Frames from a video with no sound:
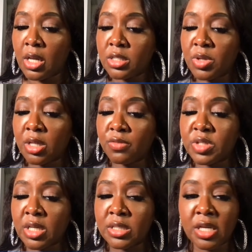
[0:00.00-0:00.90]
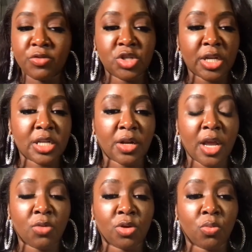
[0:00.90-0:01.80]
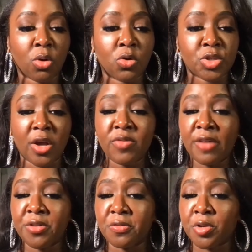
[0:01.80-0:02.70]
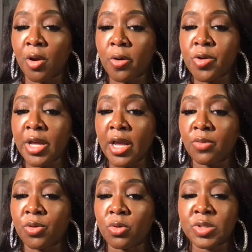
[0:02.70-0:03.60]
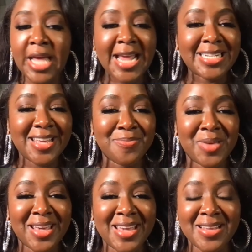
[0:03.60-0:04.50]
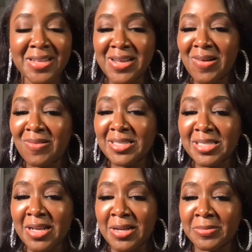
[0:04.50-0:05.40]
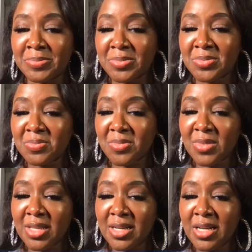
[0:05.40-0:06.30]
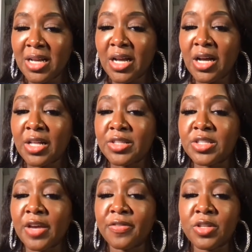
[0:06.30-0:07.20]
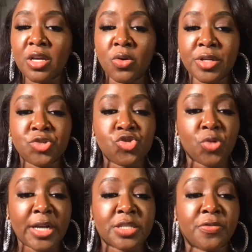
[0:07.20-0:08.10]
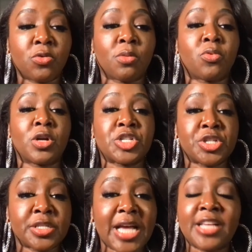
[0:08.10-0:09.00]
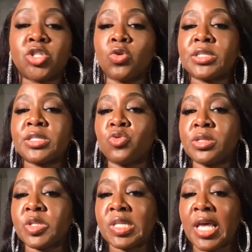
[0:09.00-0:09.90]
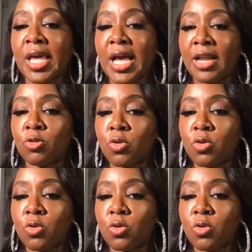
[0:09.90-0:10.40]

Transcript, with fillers: speaking of sins, have you checked out Henry Rose? Now, I've never even heard of Henry Rose. Hey, DB, what's up? Definitely going to try Sephora brushes. I saw someone say, I don't